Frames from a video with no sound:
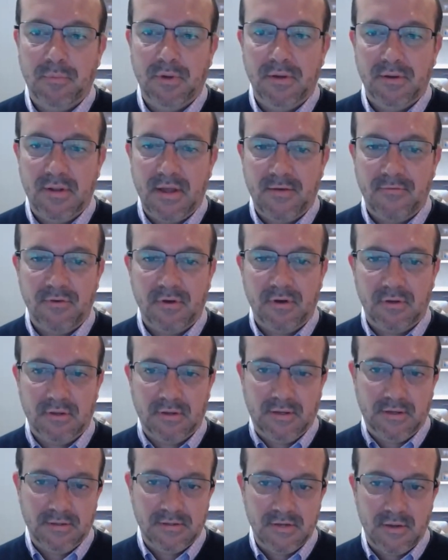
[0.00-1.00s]
but
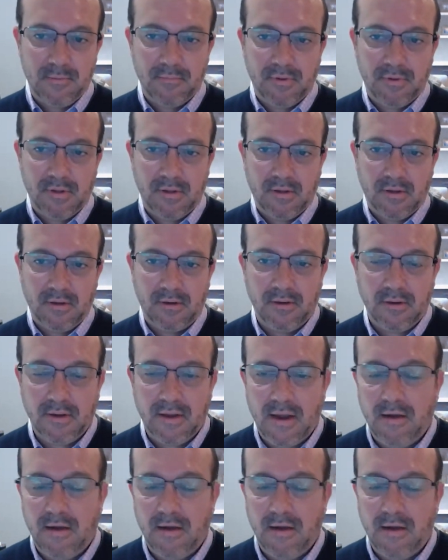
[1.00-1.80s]
definitely something